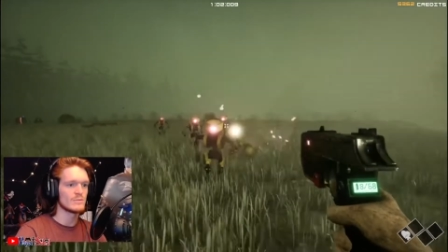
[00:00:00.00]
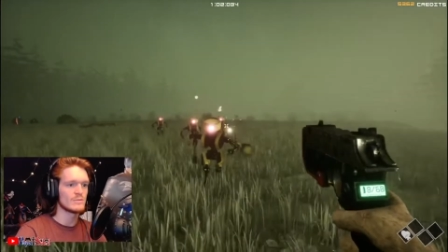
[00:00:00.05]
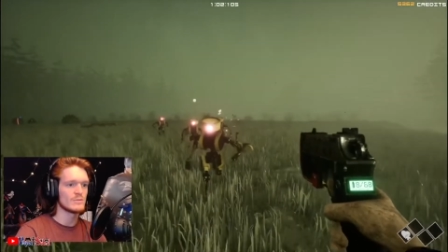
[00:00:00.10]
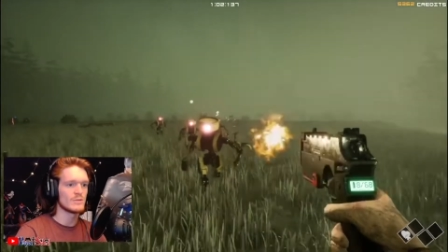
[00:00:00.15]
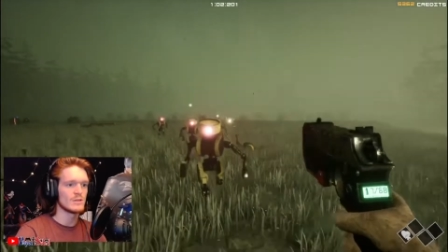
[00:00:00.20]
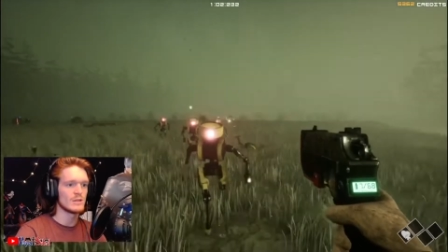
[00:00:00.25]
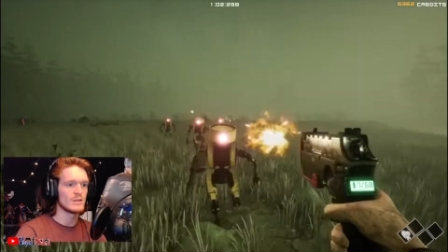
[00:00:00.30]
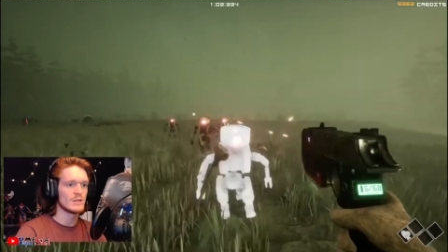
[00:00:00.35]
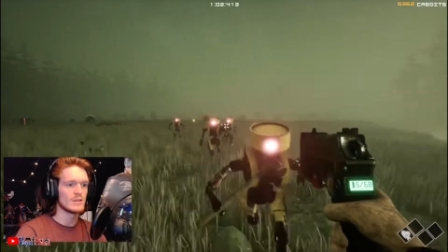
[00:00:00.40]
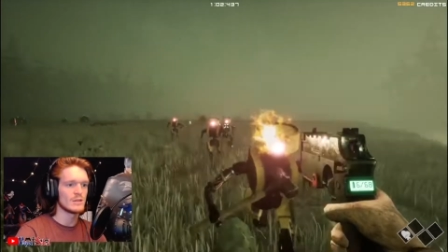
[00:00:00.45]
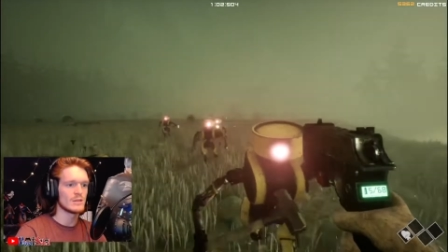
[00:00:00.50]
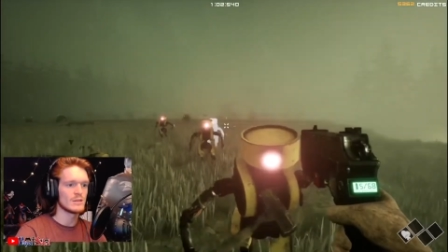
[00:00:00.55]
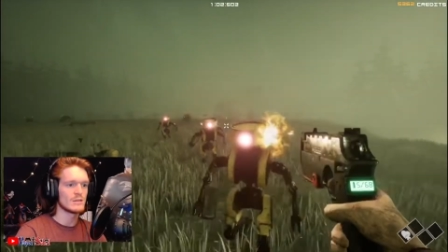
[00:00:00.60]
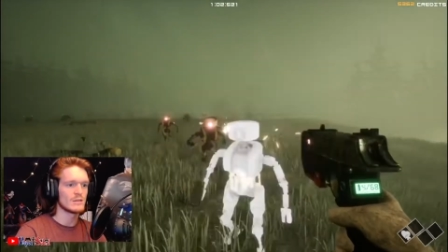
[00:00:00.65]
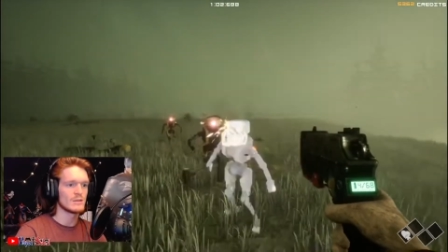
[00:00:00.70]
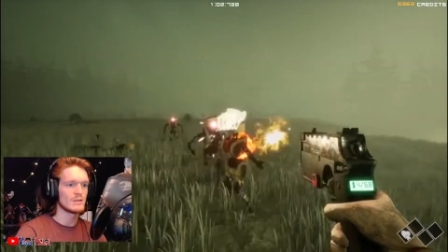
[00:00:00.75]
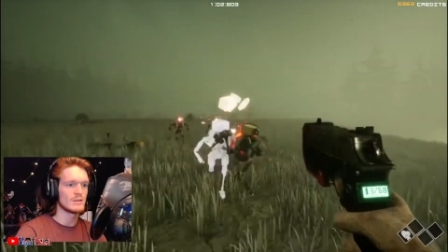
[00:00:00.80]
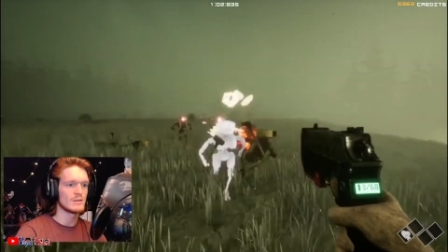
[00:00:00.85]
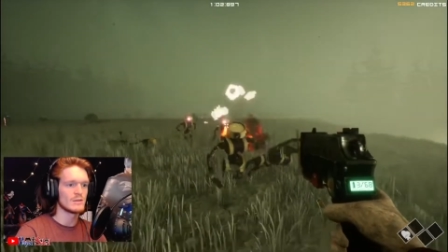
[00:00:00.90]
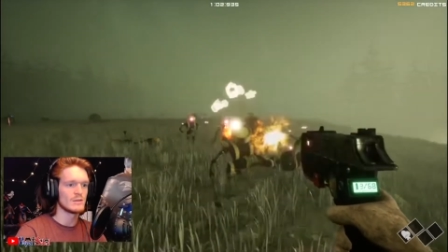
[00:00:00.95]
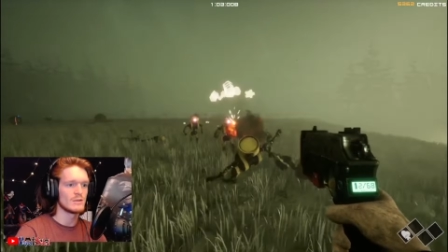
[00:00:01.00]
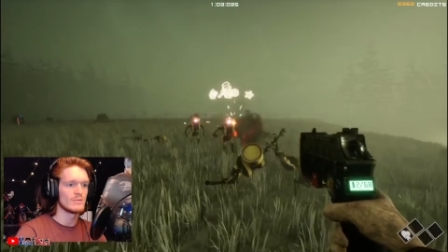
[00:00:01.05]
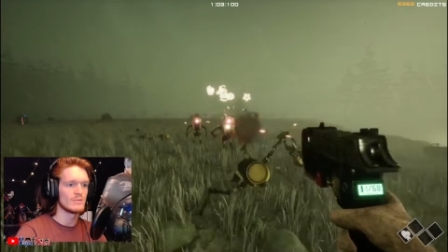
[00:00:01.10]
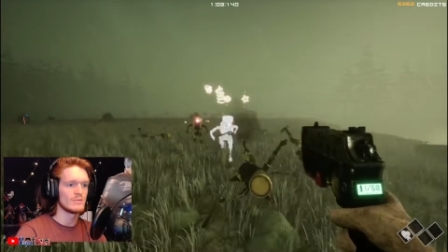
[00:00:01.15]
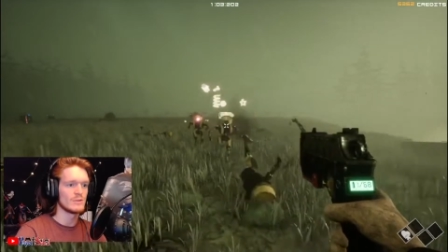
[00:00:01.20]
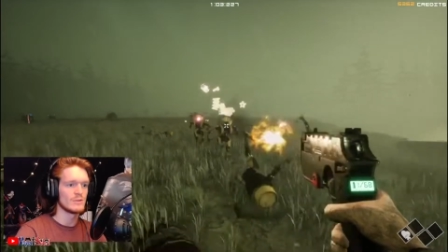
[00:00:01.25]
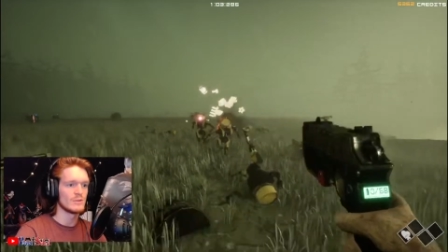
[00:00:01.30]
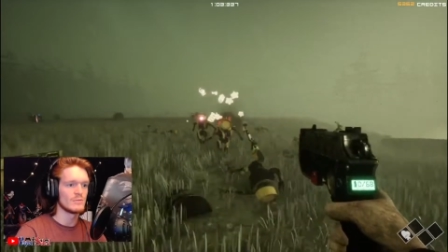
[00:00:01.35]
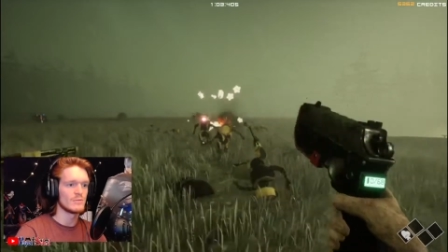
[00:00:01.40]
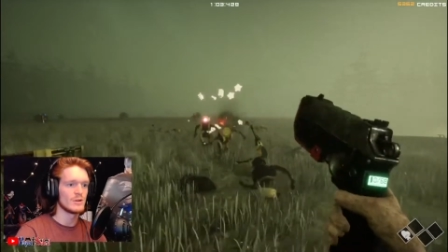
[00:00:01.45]
were like
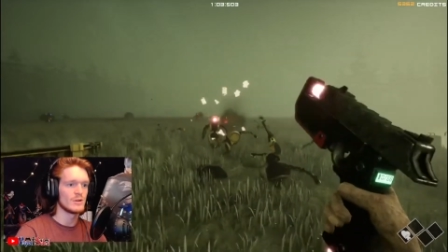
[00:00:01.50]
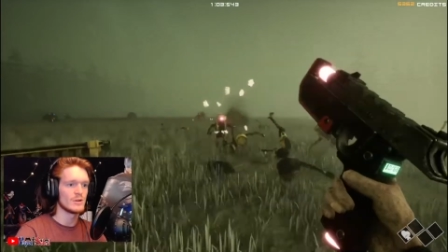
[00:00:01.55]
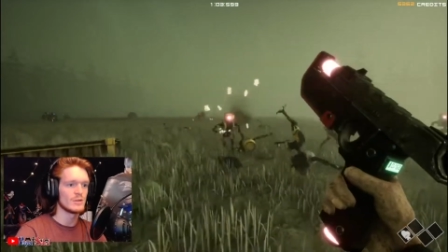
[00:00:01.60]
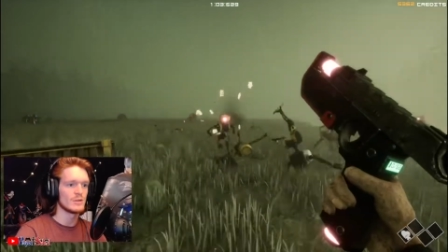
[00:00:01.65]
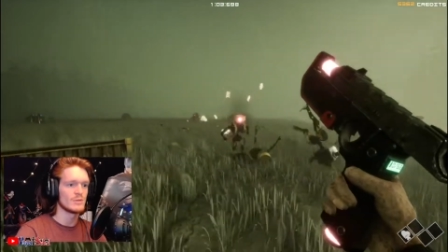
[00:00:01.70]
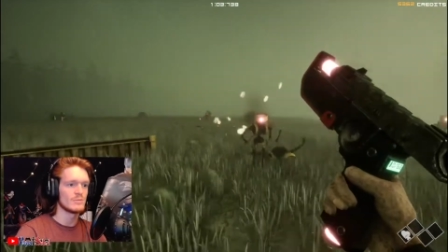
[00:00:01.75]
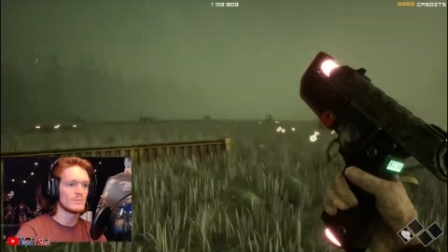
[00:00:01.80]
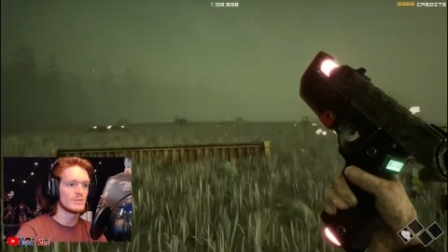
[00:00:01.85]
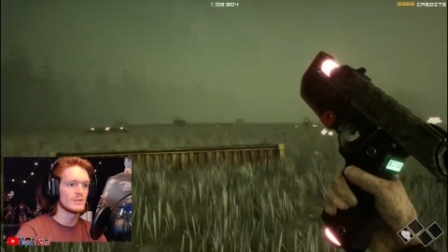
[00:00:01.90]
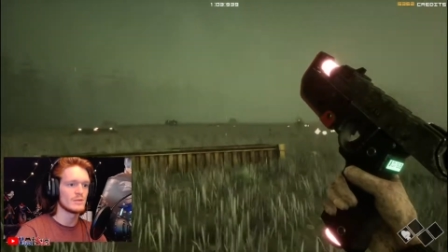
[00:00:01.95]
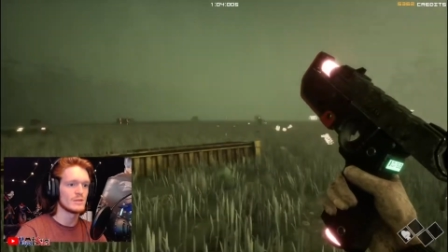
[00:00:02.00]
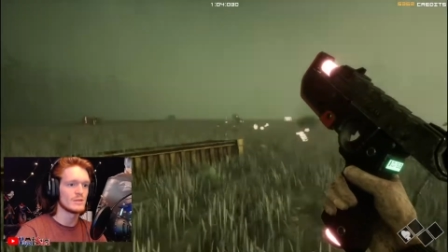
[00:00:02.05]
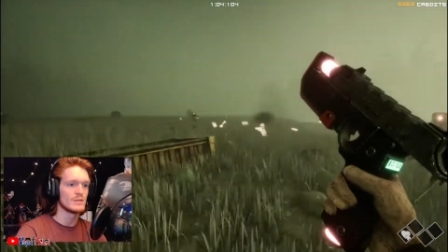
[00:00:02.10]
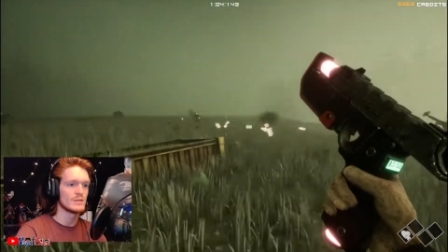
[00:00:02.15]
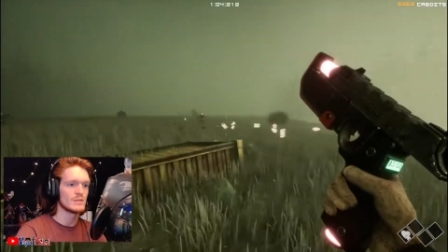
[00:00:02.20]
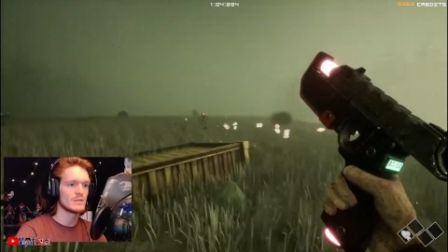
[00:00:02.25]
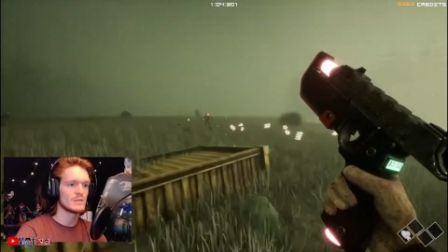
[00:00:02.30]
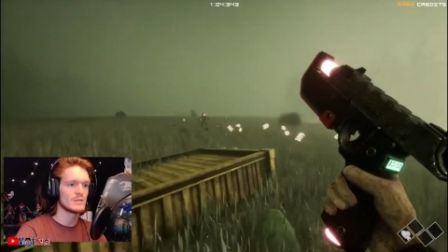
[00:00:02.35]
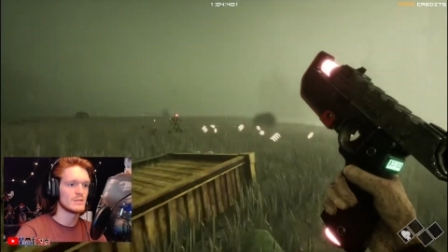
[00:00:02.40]
Unreal Marketplace,